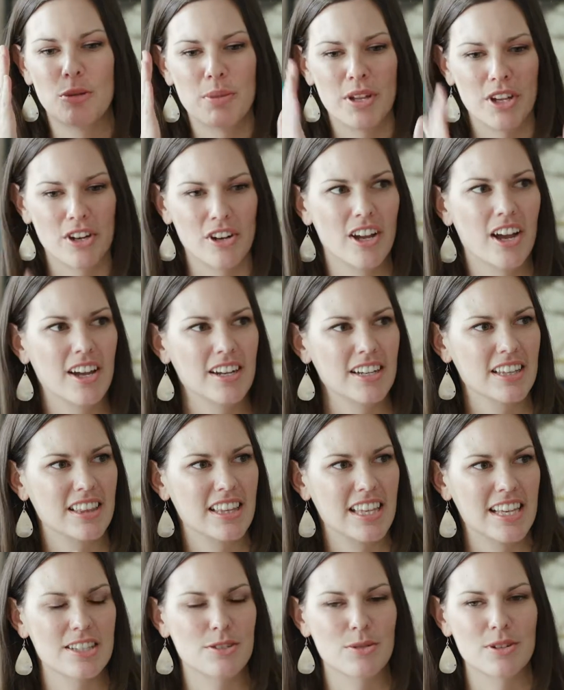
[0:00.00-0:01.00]
periodic
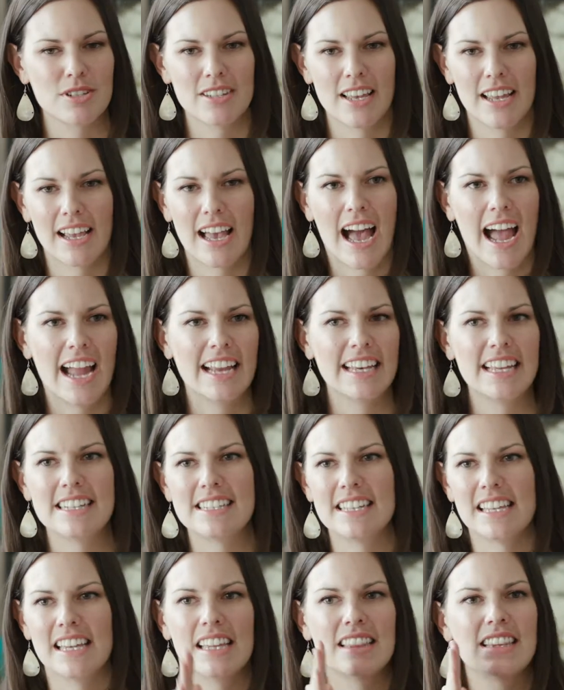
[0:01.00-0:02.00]
things where it's like, I need
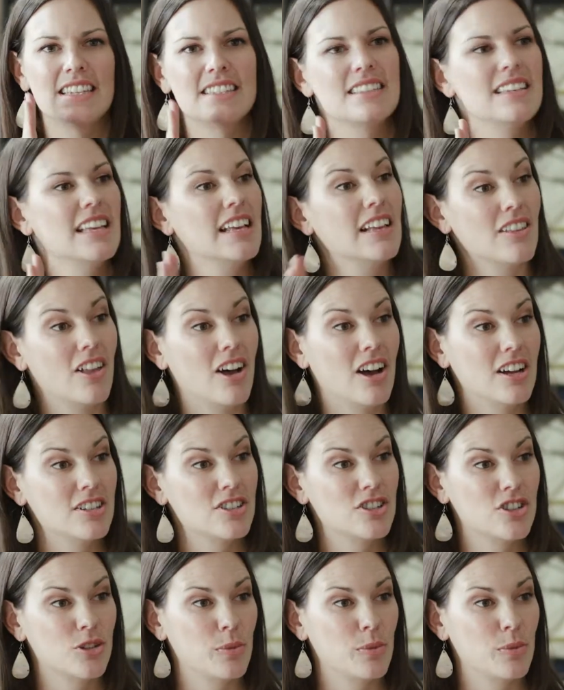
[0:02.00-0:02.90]
to get this thing launched,